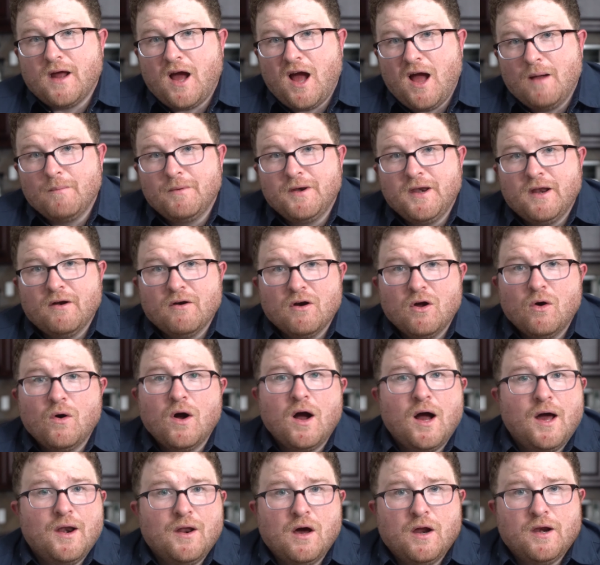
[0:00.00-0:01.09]
habanero
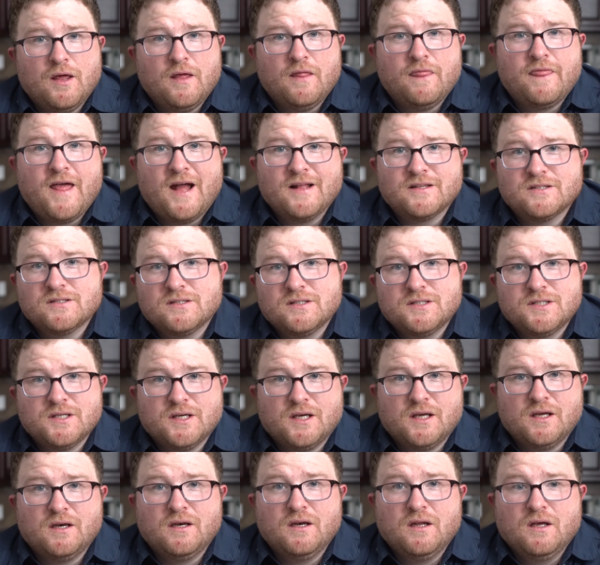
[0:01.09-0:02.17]
hot honey. That's the
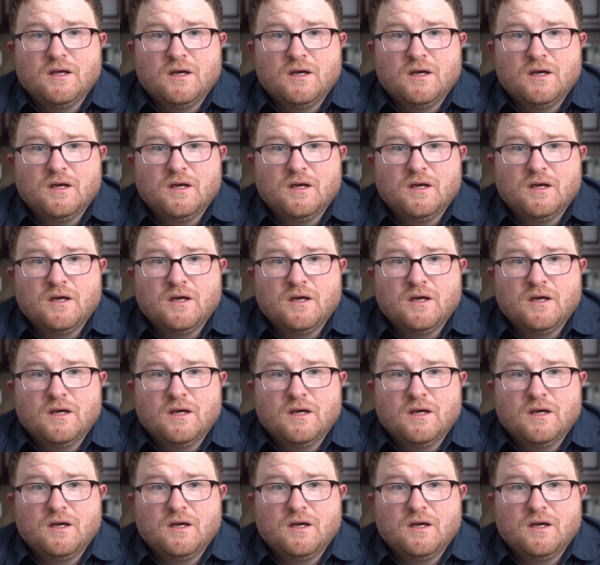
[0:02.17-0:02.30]
ticket.